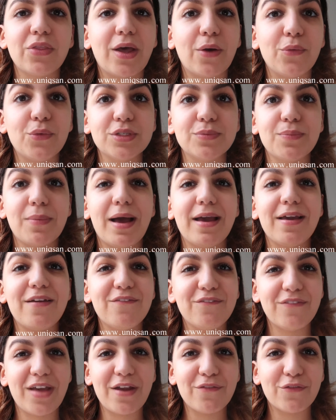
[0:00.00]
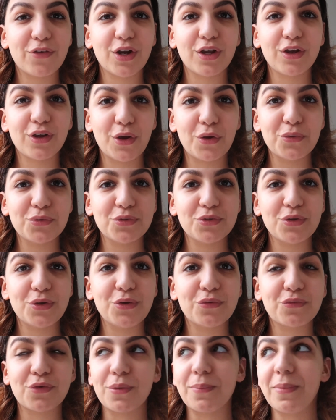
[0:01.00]
That was my favorite
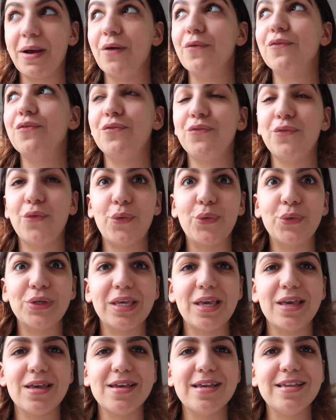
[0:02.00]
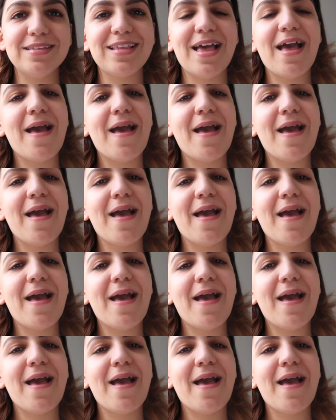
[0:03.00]
go-to for about 4 years.